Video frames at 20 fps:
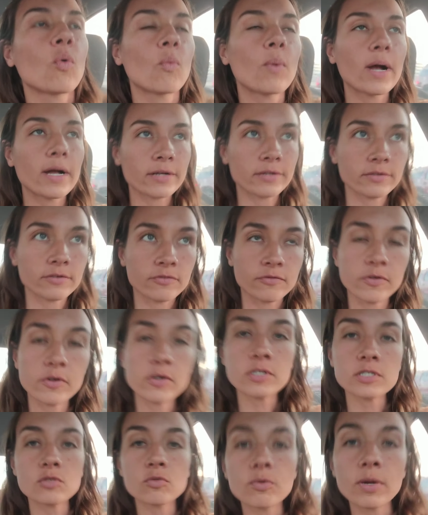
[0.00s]
Well,
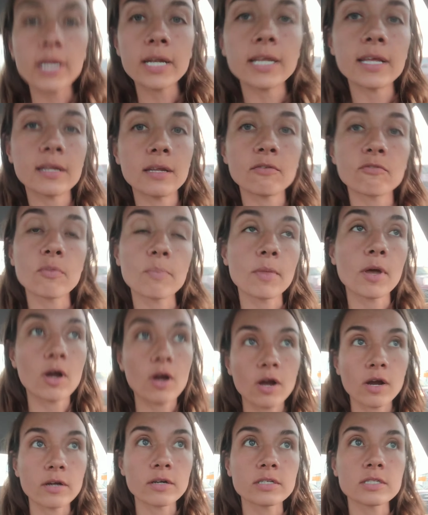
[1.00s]
first, radiating from the
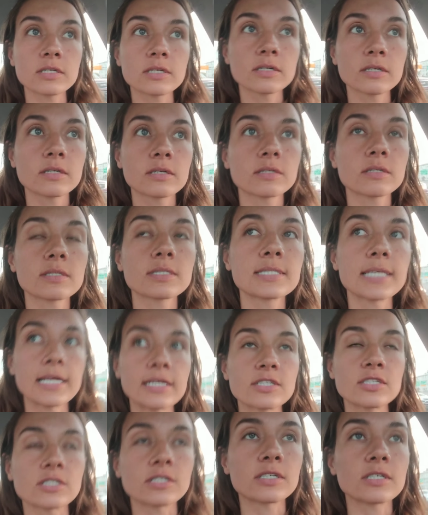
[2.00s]
heart
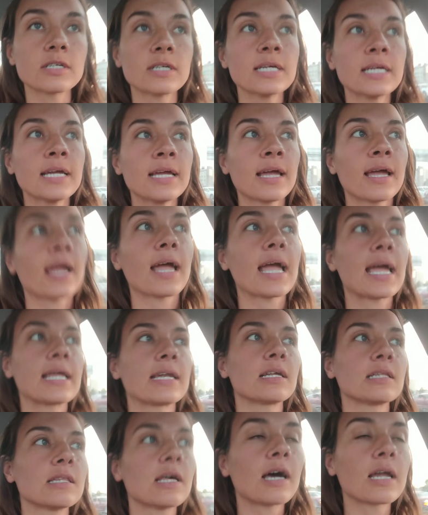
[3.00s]
center.
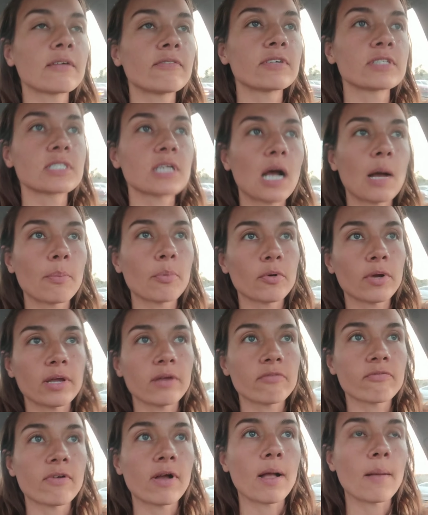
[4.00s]
And a lot of us
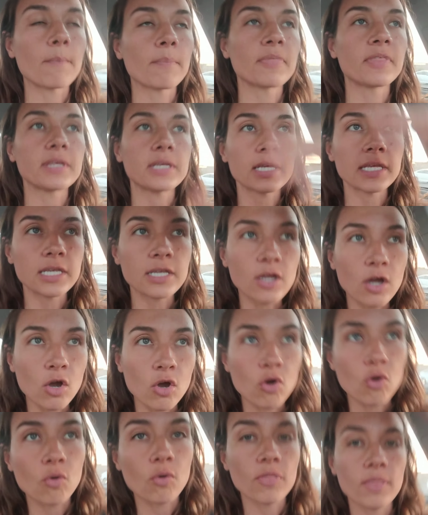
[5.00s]
operate from the
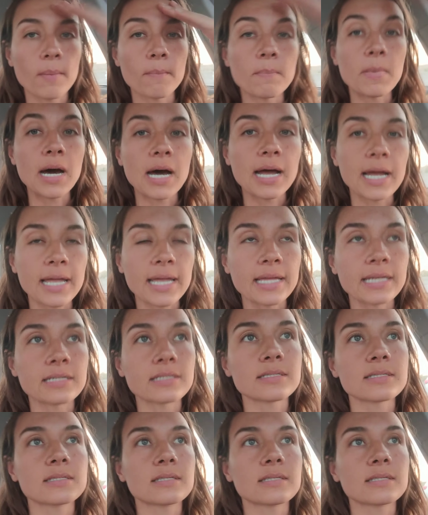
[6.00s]
ego, the mind,